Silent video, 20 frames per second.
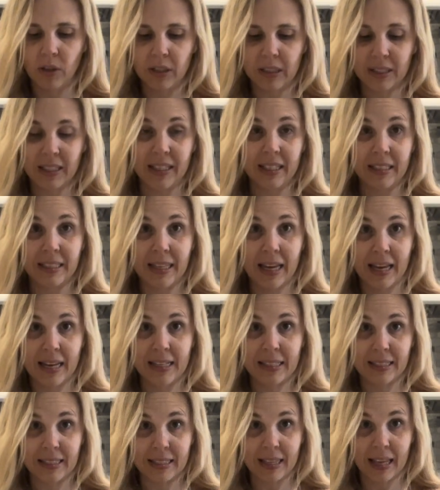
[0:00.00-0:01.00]
It's gonna
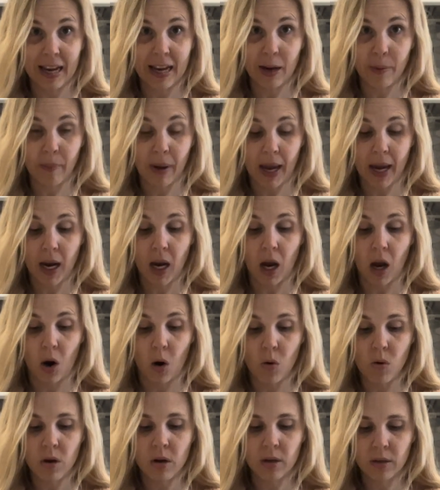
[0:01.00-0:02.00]
taste like mango.